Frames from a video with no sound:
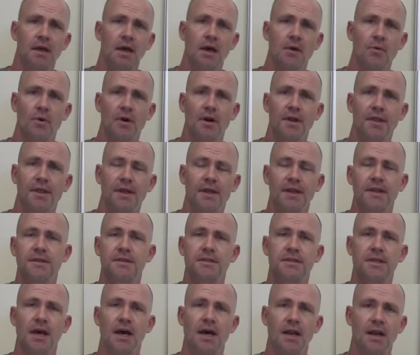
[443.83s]
And one of the
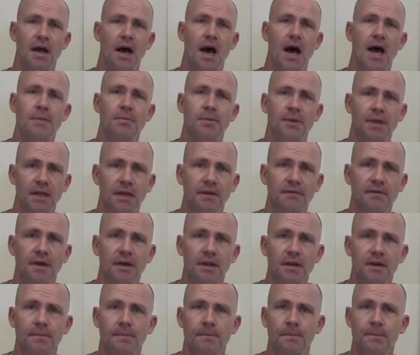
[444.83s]
things that I believe
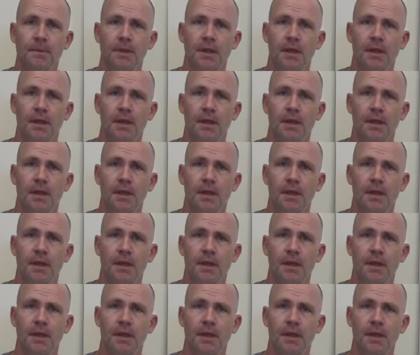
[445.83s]
in